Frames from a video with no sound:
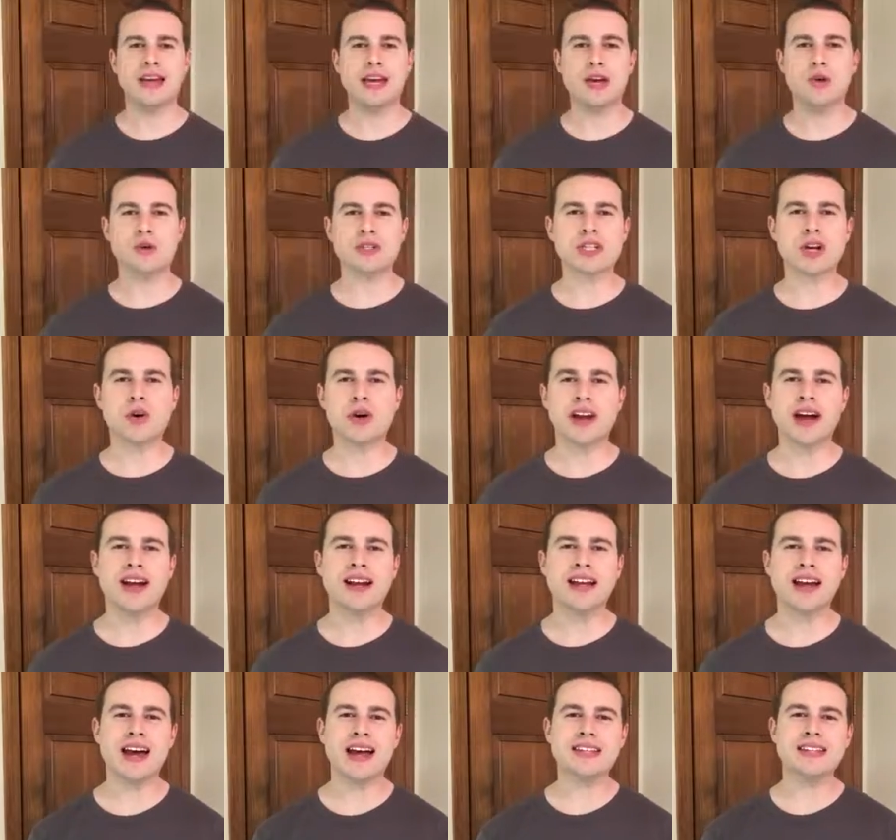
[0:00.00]
Hey, what's going
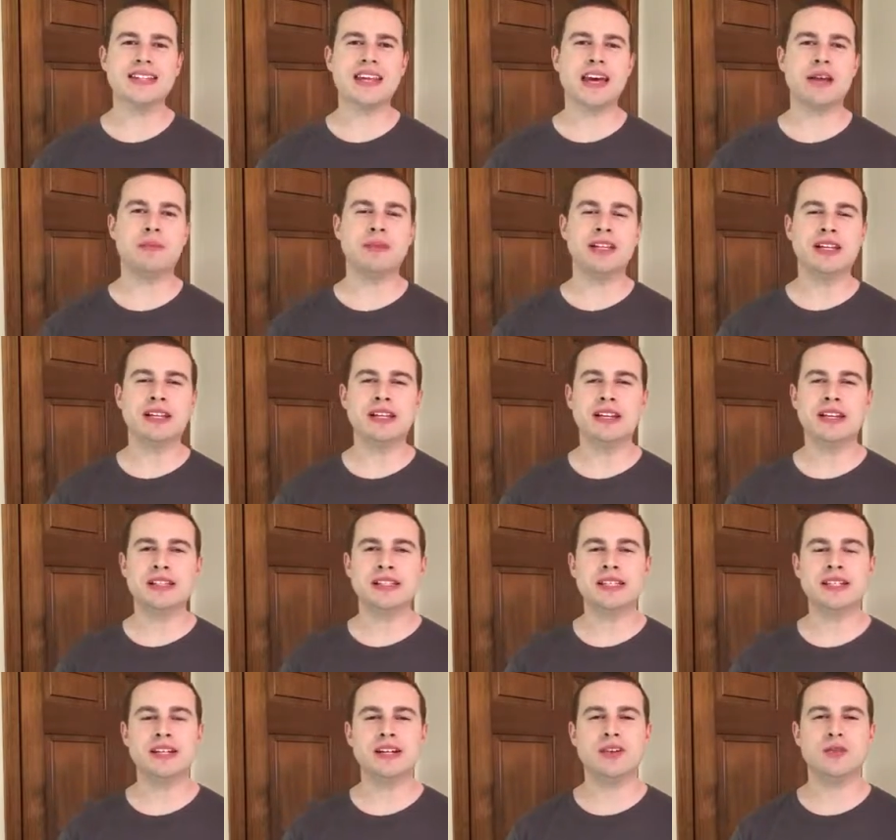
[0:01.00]
on guys? Ken
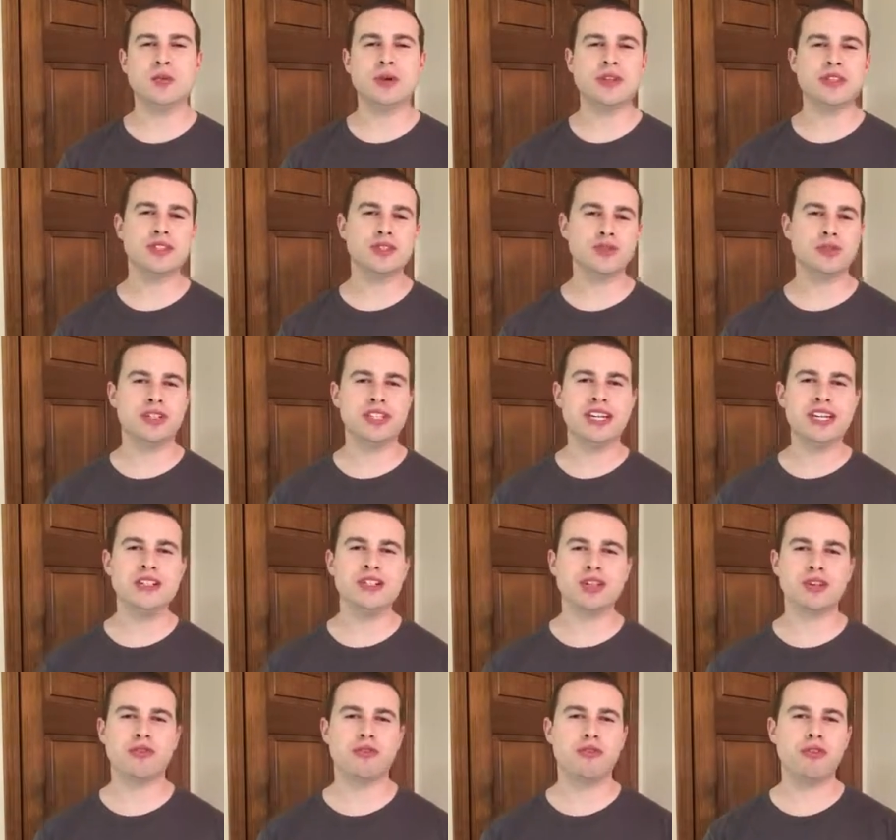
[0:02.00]
Melendez here with
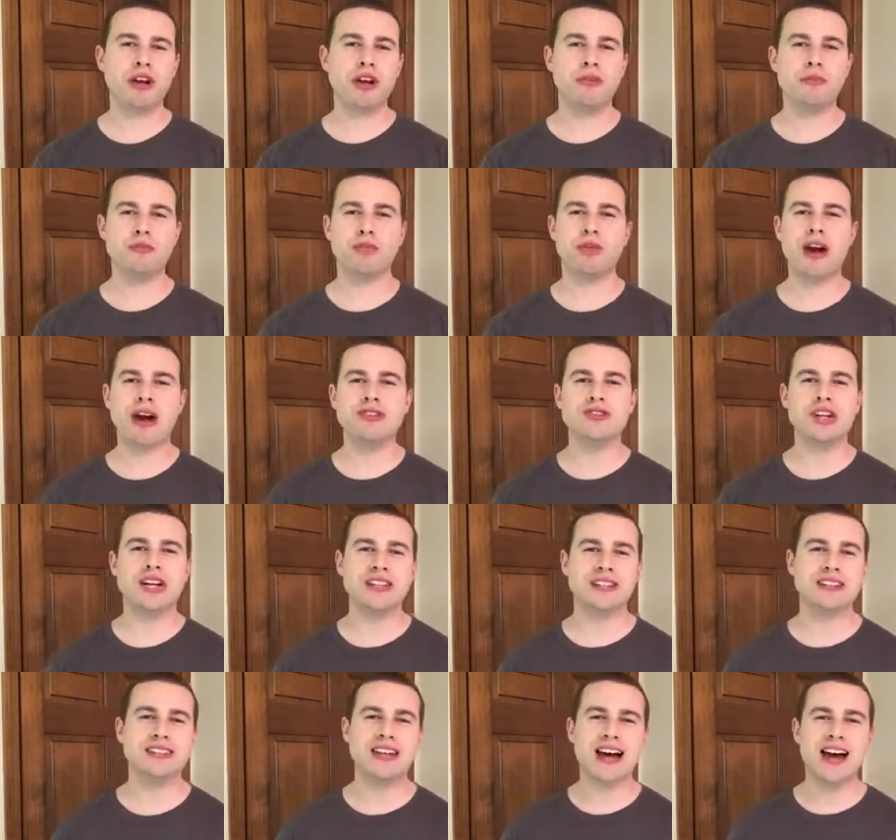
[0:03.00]

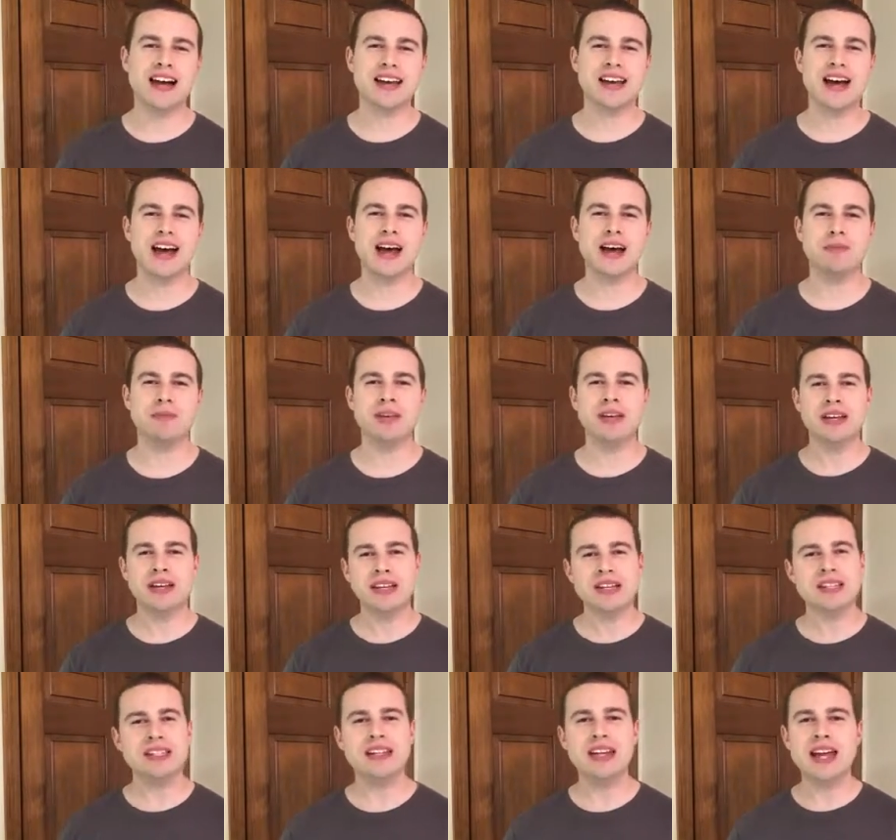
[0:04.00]
strategicfreedomproject.com.
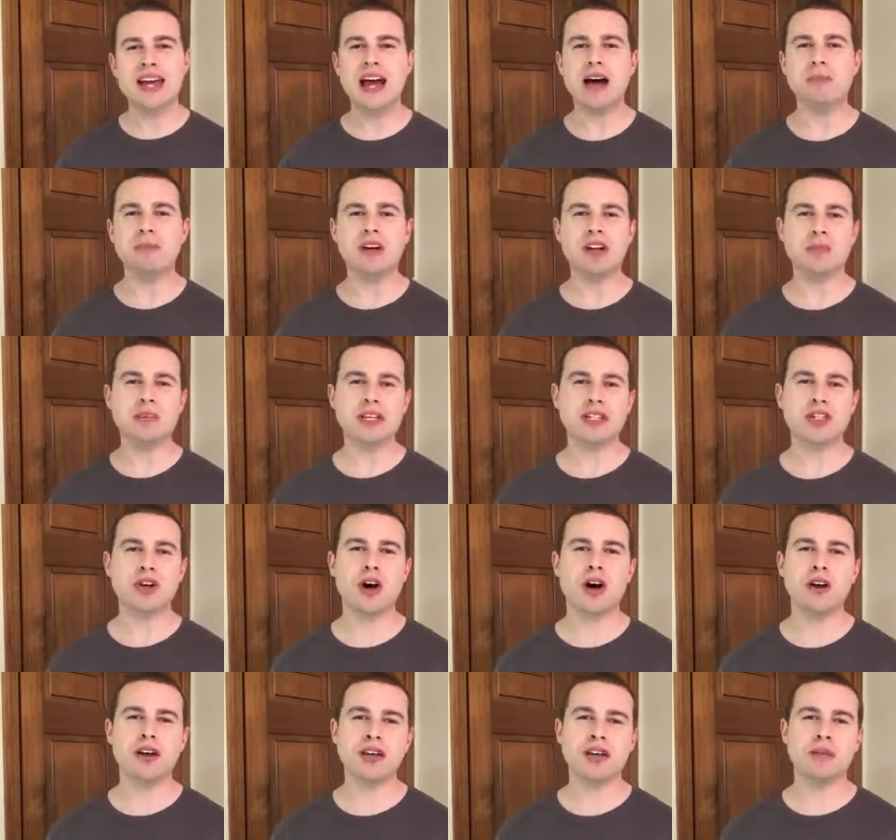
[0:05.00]
Today I'm going to be
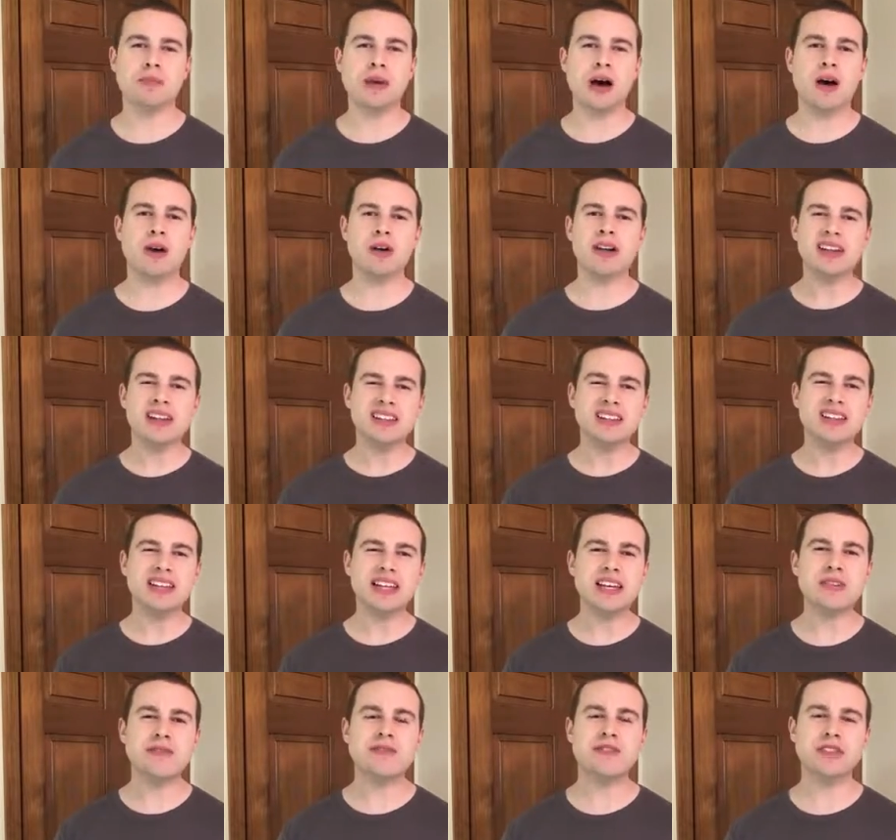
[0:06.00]
talking about
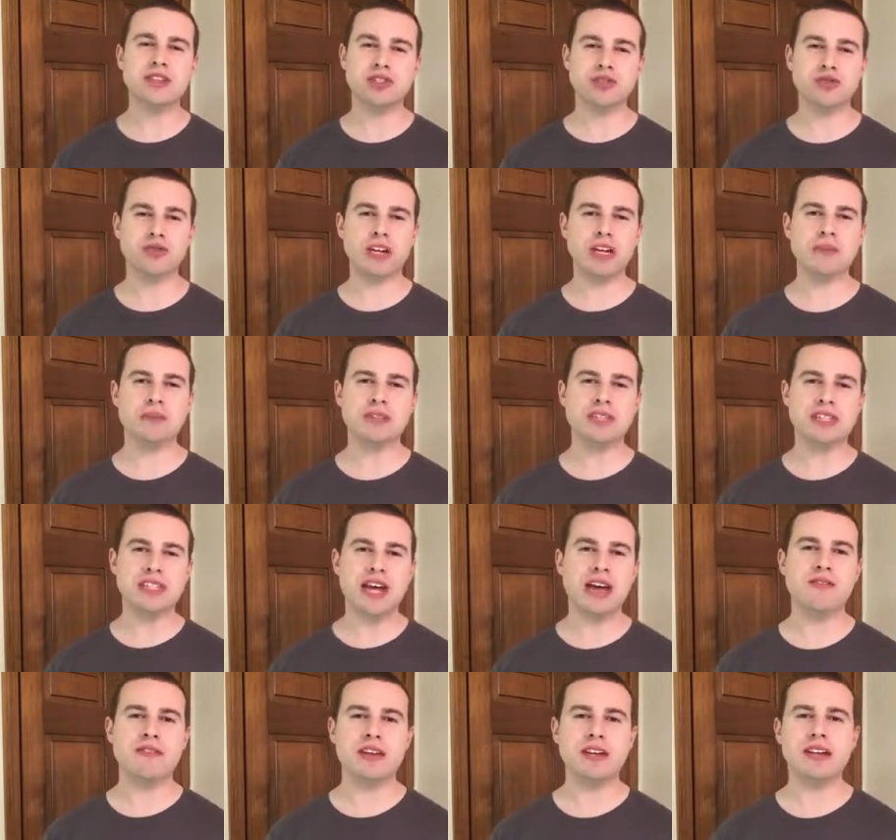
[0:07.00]
Live the Dream
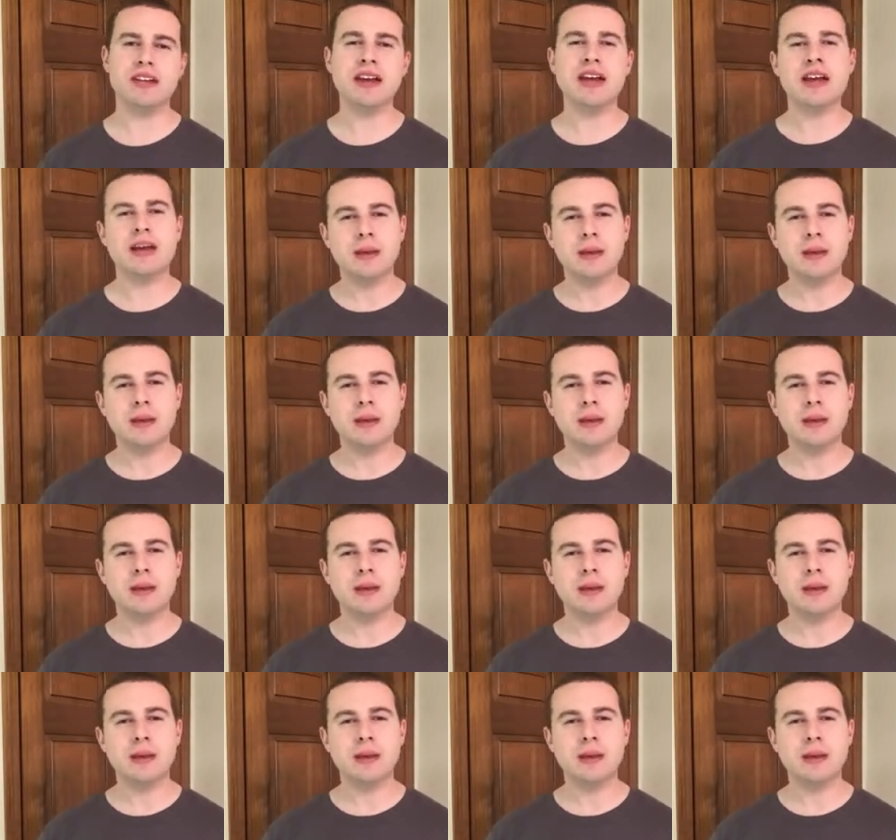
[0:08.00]
7,